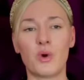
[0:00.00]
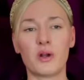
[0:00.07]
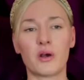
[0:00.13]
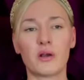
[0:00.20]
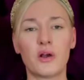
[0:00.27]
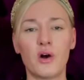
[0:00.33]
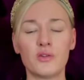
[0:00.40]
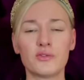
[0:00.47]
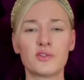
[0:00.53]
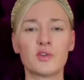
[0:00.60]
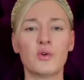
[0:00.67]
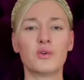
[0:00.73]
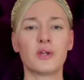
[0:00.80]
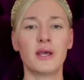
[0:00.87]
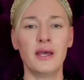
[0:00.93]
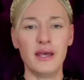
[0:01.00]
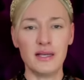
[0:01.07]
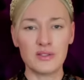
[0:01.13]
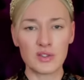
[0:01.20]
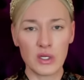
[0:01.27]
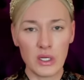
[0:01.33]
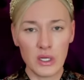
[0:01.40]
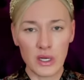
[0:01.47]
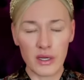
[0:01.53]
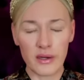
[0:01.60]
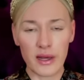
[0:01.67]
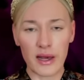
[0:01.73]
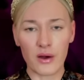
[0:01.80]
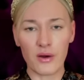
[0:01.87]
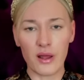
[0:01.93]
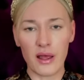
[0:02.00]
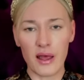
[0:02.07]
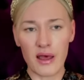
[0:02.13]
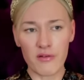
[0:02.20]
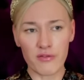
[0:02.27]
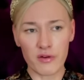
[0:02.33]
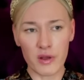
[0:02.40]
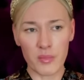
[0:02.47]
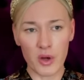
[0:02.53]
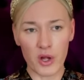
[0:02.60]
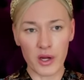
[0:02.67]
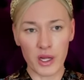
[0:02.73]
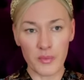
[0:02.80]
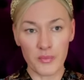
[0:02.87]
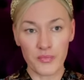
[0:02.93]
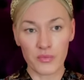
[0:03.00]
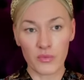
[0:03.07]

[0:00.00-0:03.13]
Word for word: what a consort is and how everybody